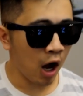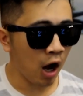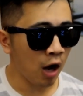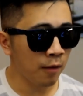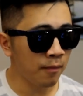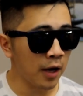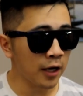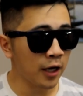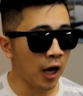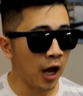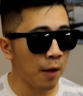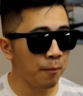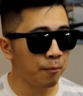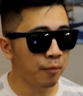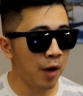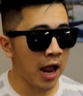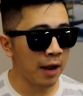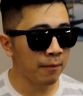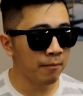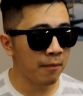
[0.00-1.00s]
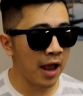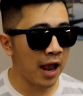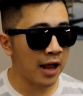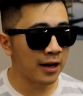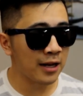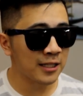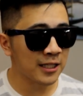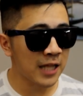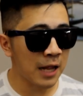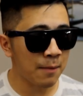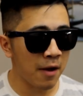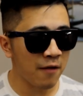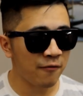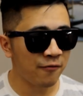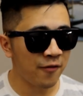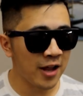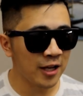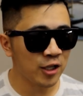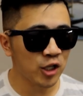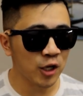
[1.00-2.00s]
Oh my god, Batman! Is that my
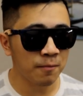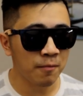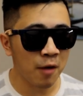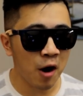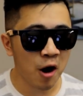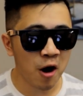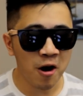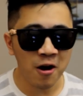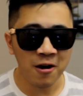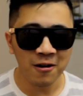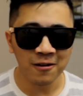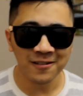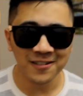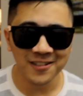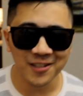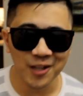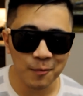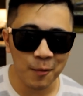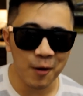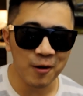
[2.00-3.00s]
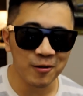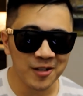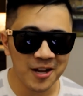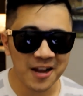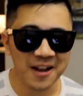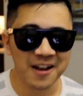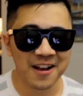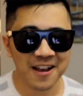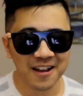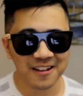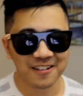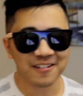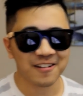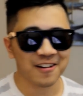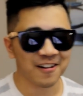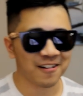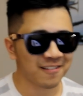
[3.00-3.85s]
friend Jamal? Jamal Jenkins, you